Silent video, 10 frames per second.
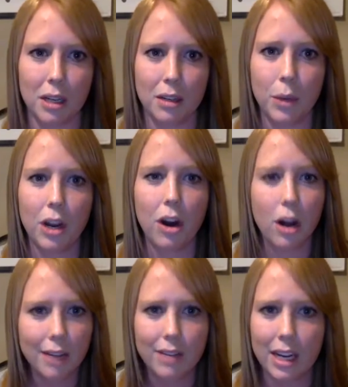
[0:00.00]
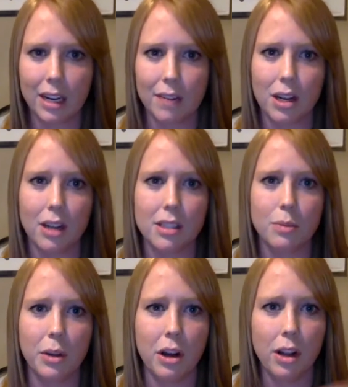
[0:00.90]
We all have negative thoughts. We
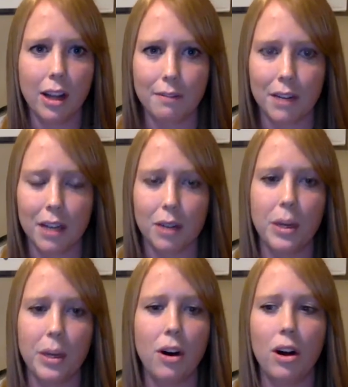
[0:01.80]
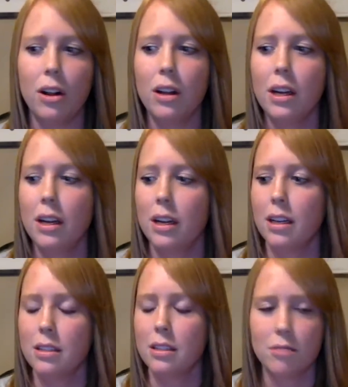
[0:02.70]
all have fear. We all
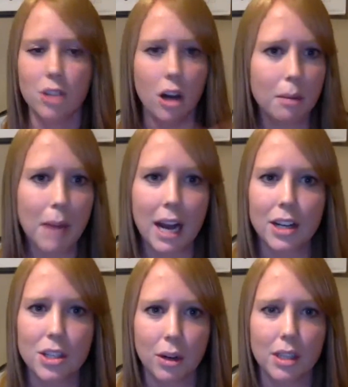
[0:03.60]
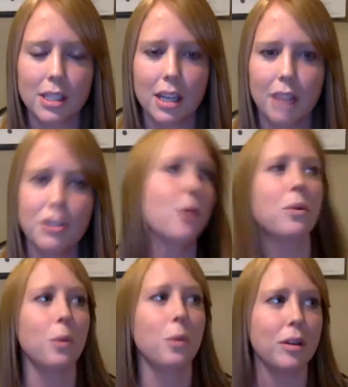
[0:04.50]
talk bad to ourselves. You know,
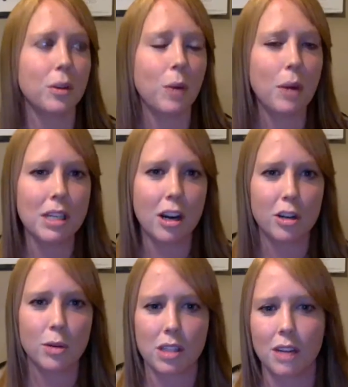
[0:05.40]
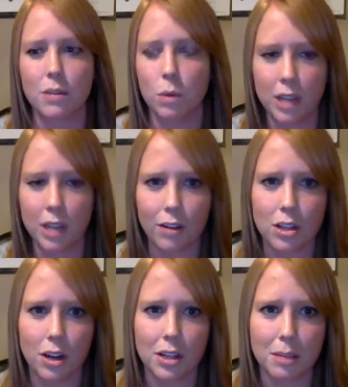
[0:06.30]
the way we talk to ourselves, we would never
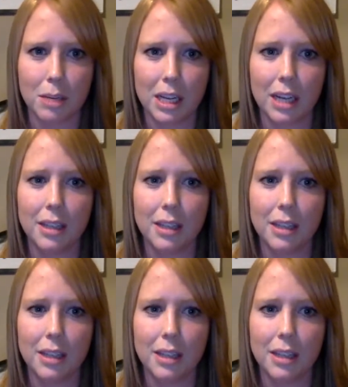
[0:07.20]
talk to somebody else.